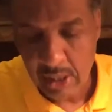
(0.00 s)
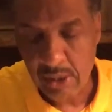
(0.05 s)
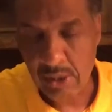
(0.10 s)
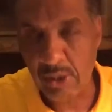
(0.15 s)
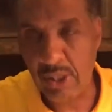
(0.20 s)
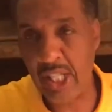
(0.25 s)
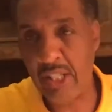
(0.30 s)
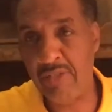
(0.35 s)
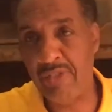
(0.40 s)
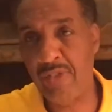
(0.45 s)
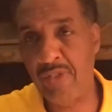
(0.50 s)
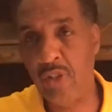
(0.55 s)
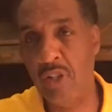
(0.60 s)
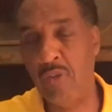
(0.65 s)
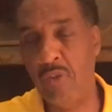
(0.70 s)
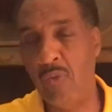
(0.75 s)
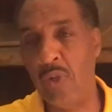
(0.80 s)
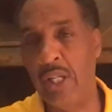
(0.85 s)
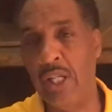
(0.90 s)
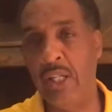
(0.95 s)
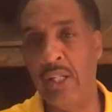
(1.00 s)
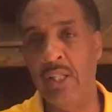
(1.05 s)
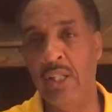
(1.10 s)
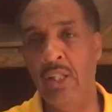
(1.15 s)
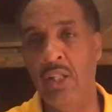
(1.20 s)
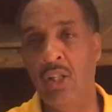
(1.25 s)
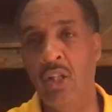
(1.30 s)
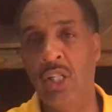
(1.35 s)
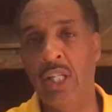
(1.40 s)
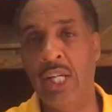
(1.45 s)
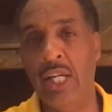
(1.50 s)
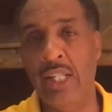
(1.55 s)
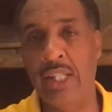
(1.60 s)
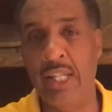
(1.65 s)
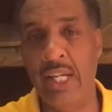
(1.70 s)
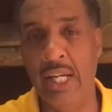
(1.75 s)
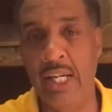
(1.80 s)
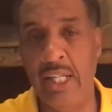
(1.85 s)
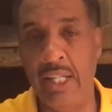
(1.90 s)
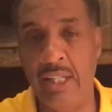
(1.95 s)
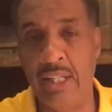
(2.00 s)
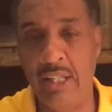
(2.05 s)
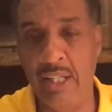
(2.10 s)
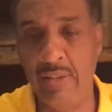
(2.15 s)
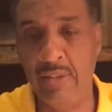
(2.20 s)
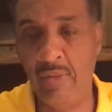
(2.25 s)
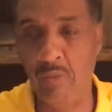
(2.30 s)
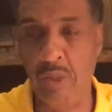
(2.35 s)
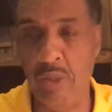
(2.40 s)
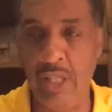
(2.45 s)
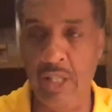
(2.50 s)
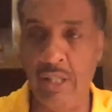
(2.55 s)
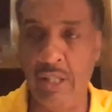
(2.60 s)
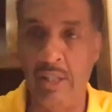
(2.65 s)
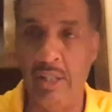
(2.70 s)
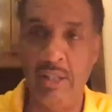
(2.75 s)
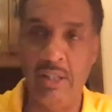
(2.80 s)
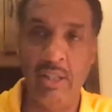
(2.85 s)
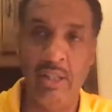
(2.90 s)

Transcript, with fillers: So therefore, if we look at that, if we